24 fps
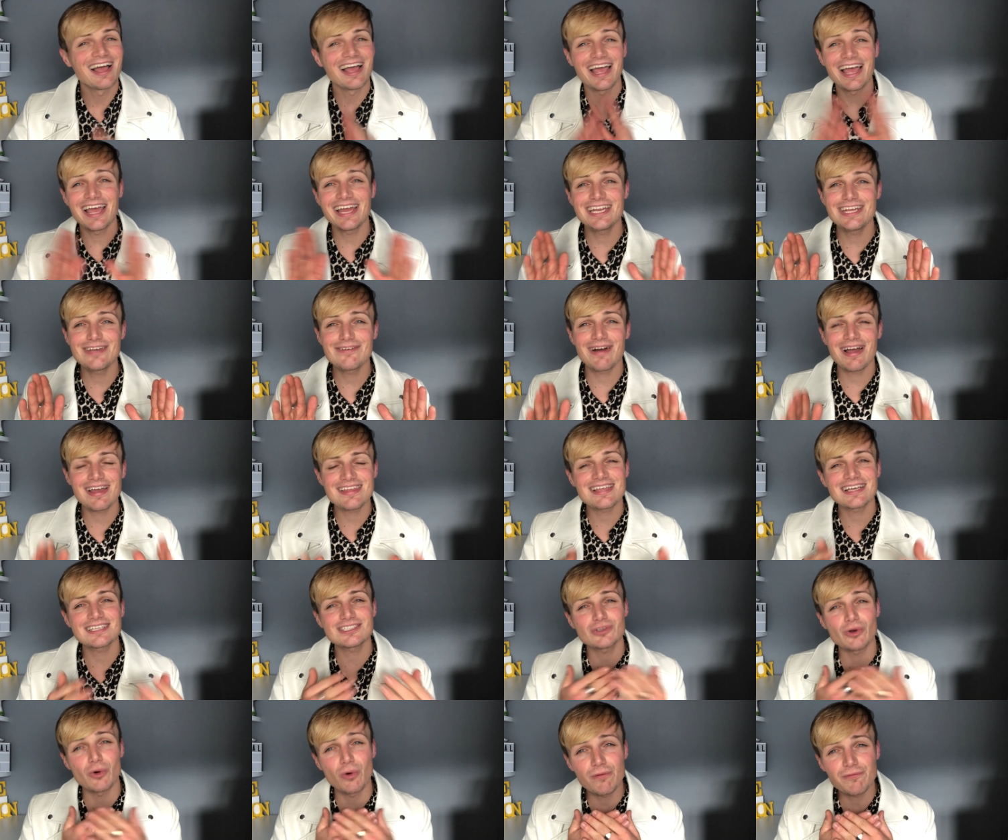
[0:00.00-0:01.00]
Anyway,
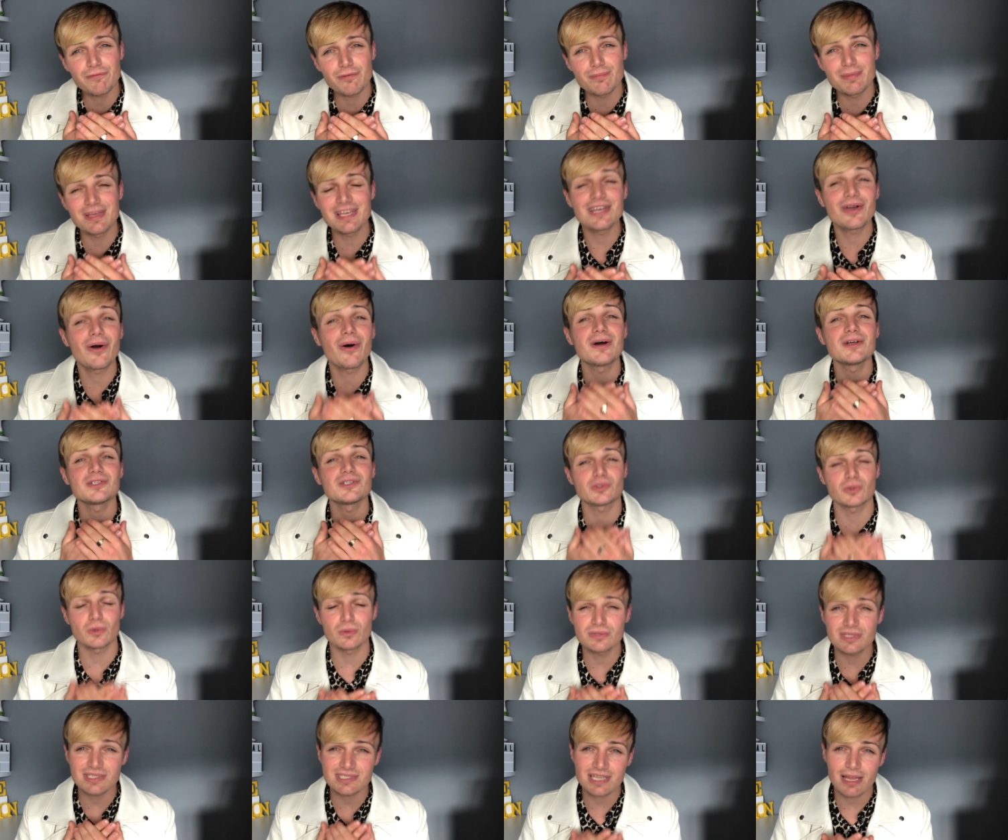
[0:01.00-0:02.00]
that's all from me, guys. All
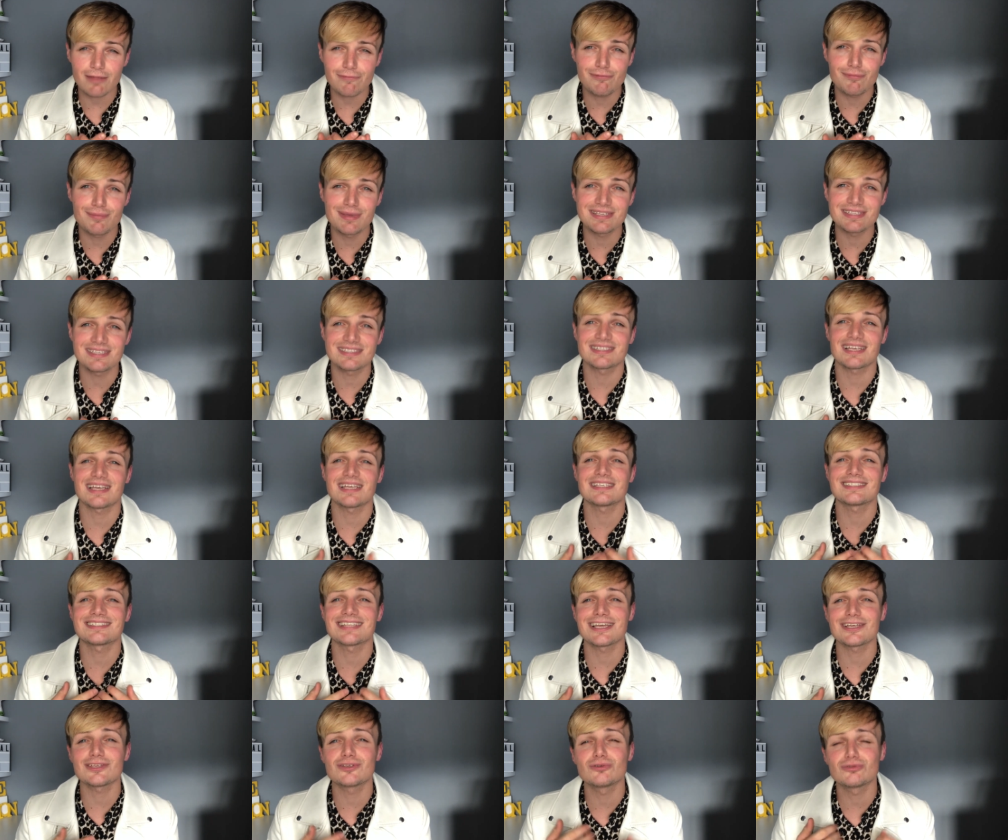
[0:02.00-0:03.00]
that's left for me to say is
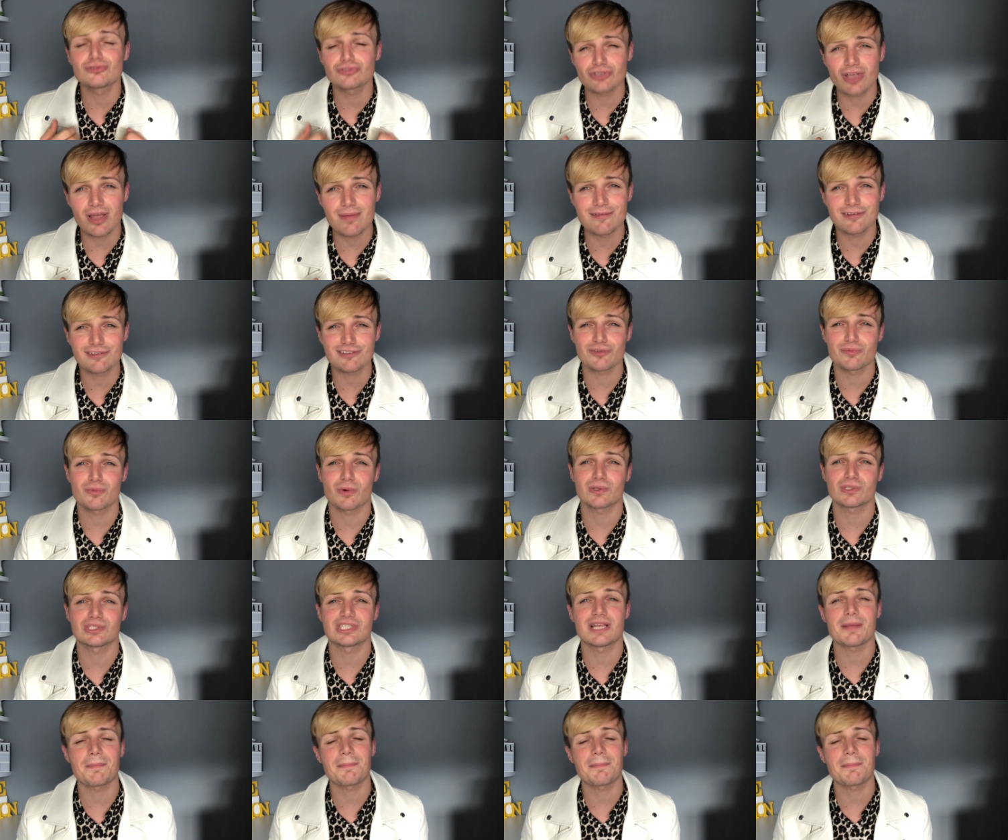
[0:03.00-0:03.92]
thank you so much for watching.